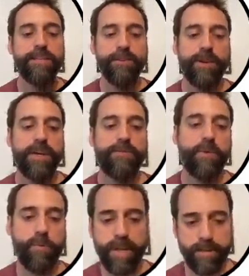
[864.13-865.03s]
So here
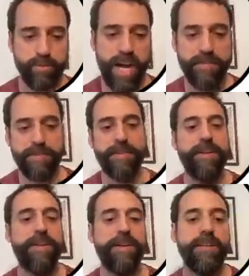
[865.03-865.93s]
when we drive
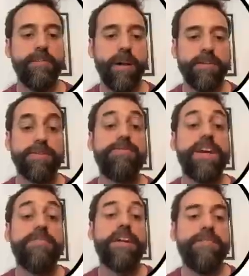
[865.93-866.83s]
the pulses
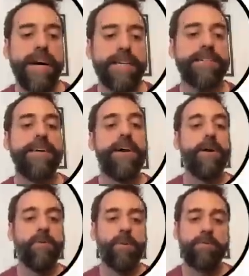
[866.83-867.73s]
very fast,
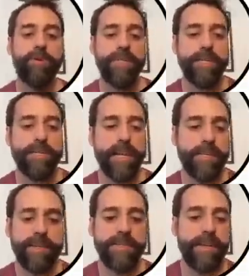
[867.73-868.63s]
what we see is that
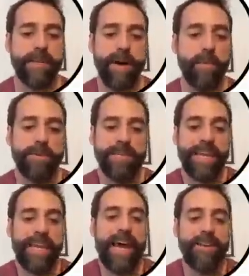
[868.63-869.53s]
essentially the bubbles
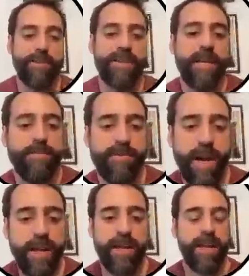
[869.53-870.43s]
cannot keep
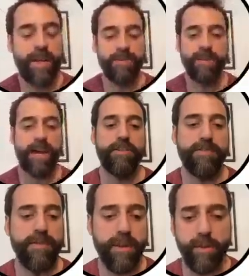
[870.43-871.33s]
track, cannot
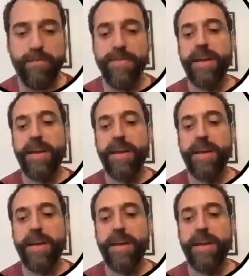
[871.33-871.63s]
follow,